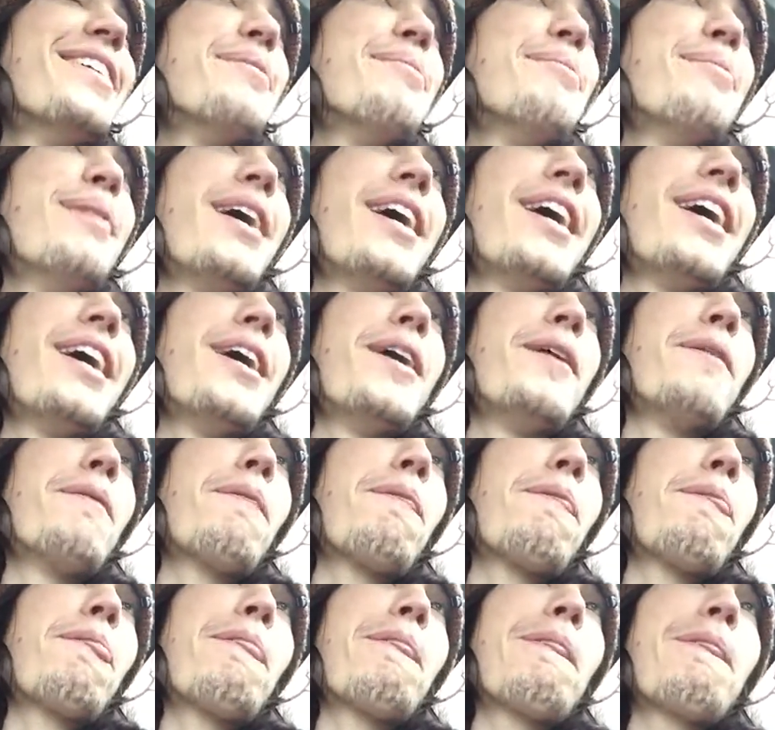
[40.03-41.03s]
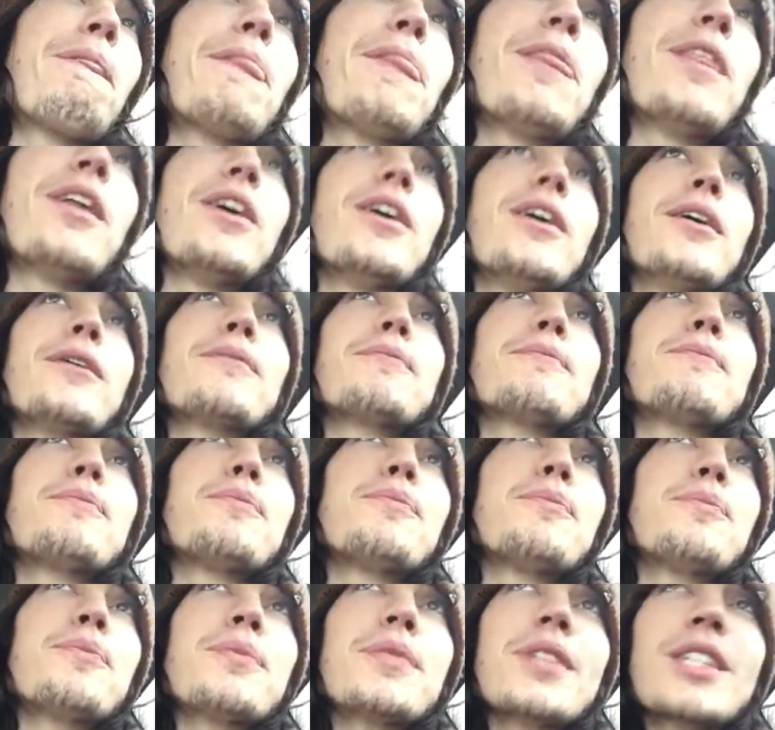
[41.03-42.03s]
Man, look,
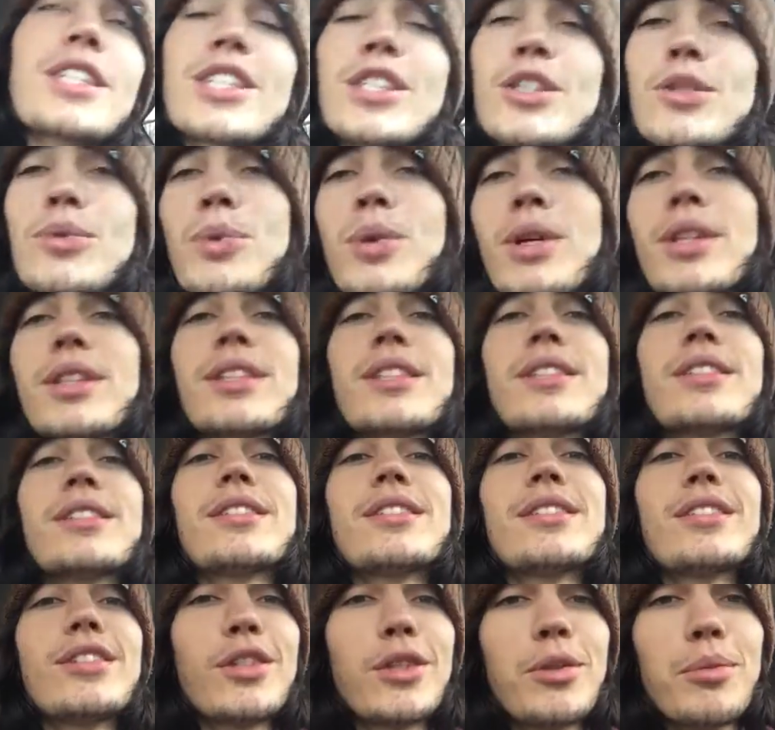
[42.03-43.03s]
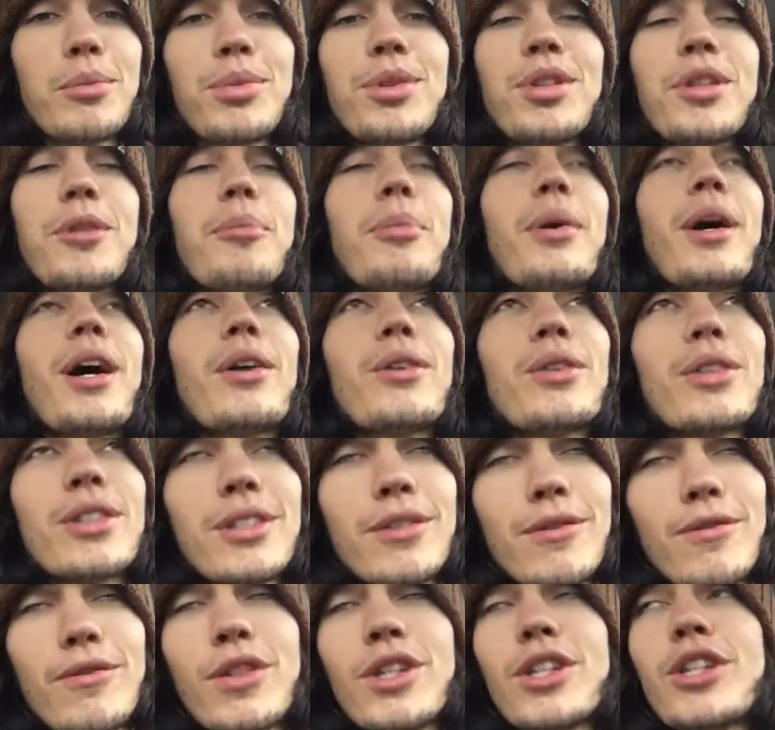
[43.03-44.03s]
this is what this is gonna be about.
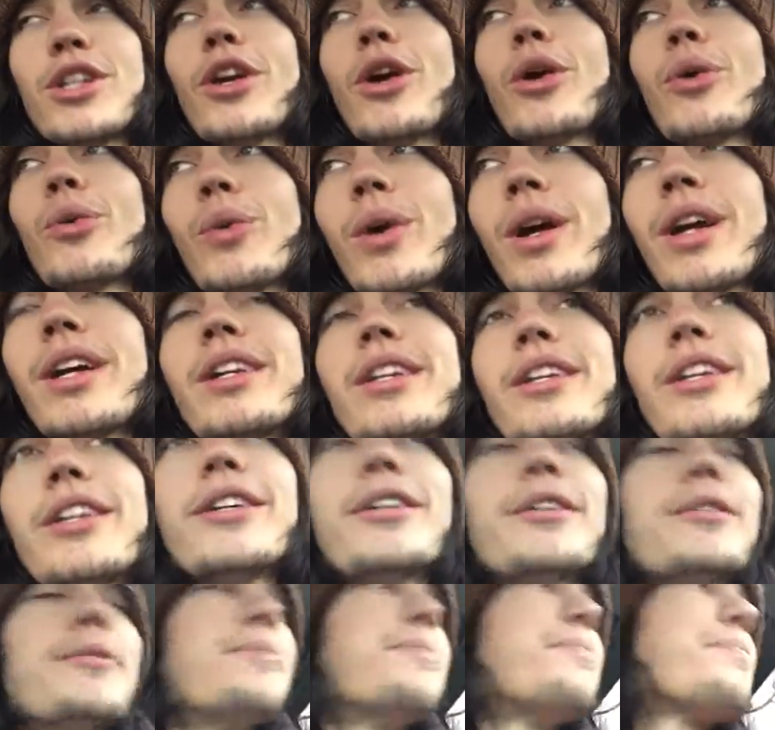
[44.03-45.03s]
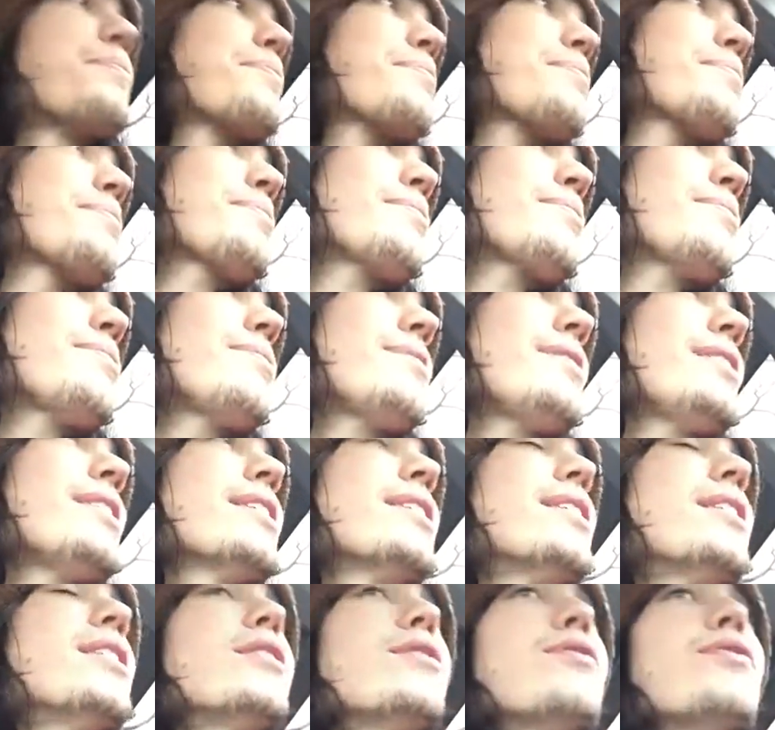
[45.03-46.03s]
This video right here.
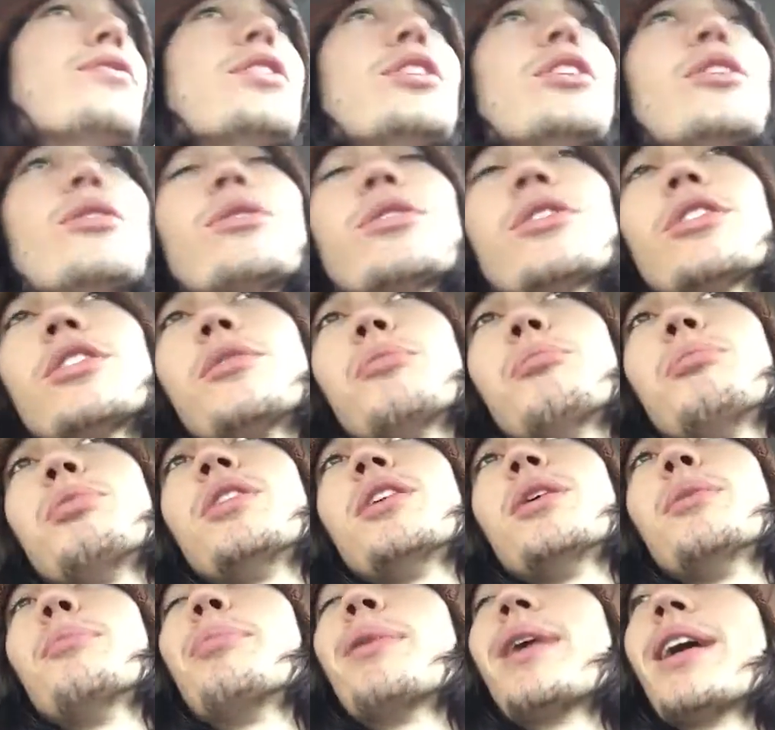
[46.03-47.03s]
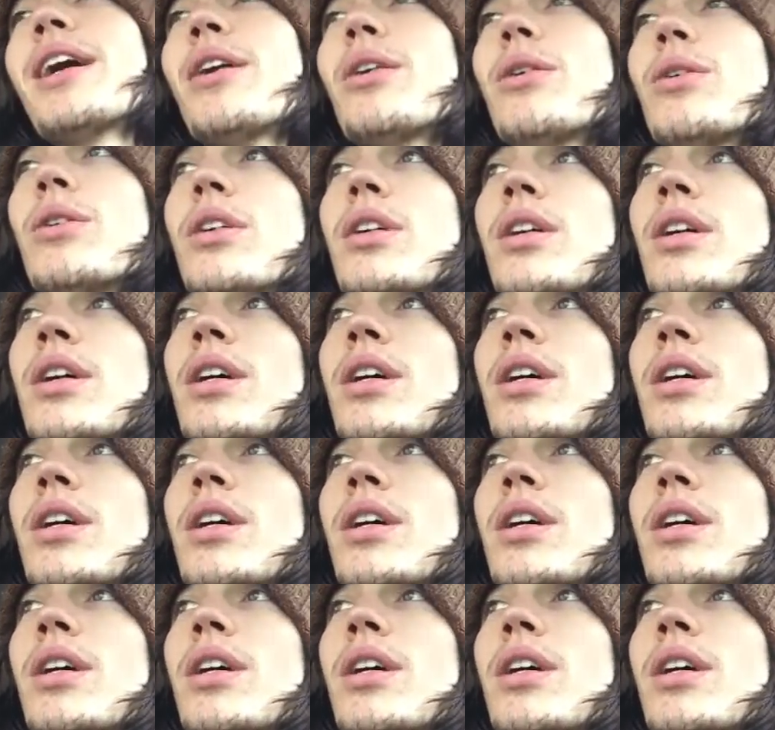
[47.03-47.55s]
This video is gonna be about